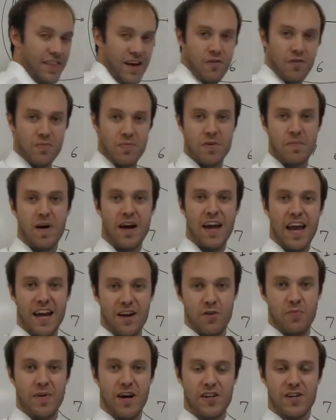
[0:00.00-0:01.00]
and that would be my
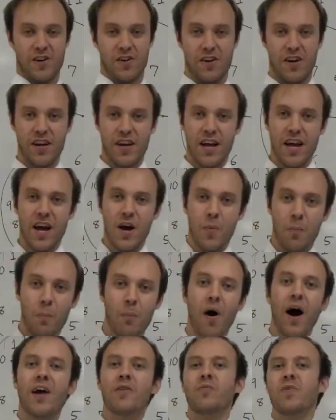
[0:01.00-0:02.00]
angle measurement.
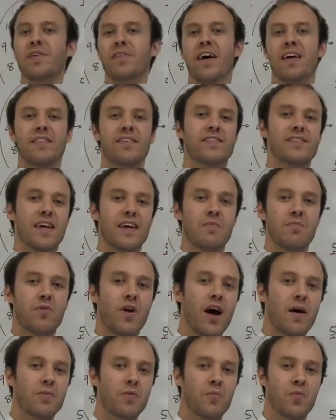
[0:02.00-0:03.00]
But we've got the same
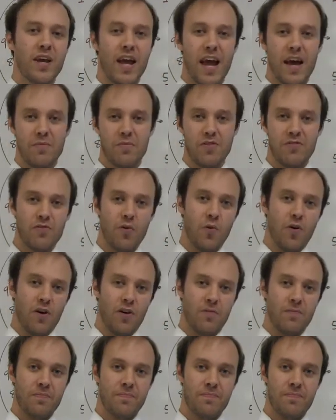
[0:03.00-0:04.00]
problem we had
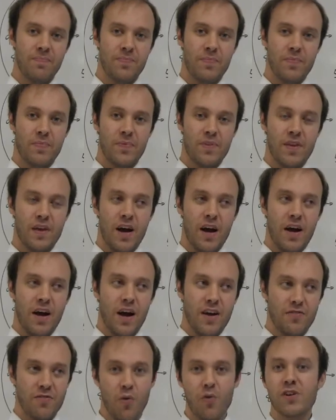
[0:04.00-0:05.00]
before.
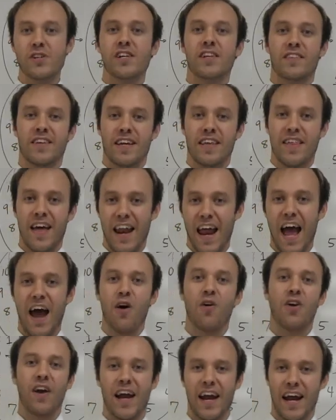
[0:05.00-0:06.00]
Unfortunately, that
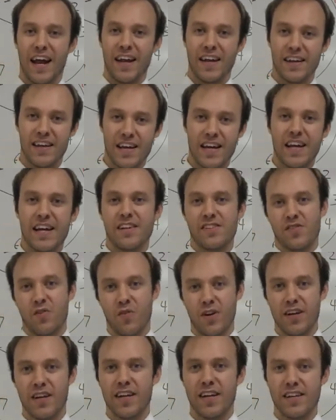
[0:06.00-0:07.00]
hour hand is
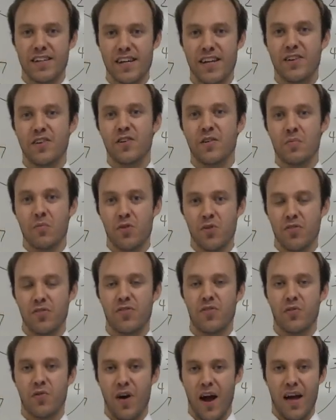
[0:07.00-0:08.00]
going to continue to
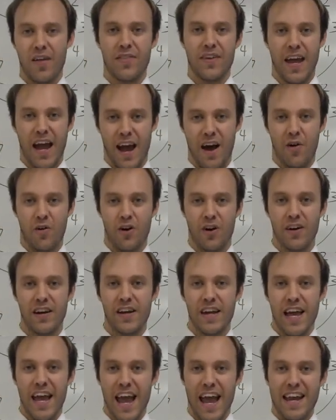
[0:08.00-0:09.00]
move throughout the hour,
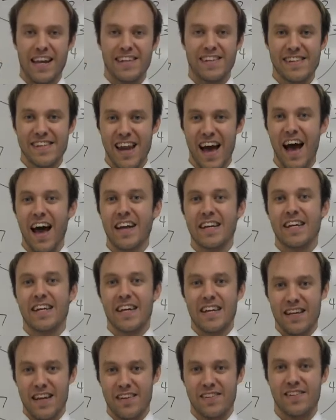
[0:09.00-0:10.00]
and it's
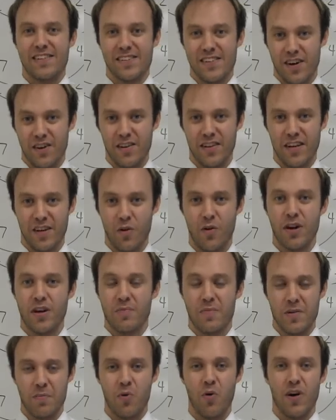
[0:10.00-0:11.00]
not necessarily going
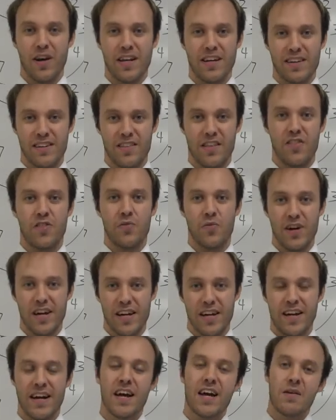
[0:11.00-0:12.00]
to be pointing to the
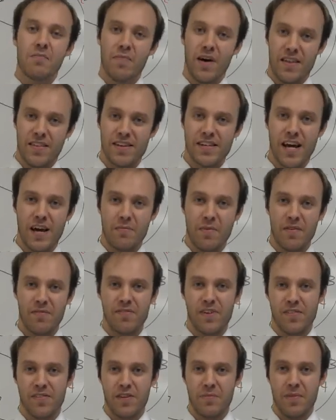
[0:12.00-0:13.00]
3 by the time
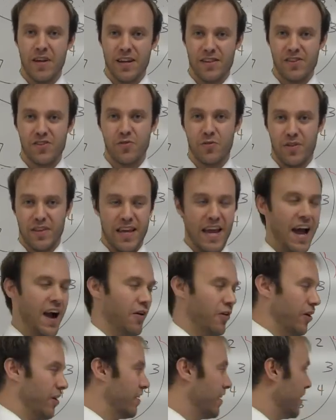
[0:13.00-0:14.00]
I'm 50 minutes through the
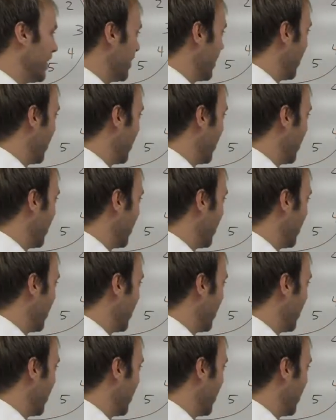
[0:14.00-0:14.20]
hour.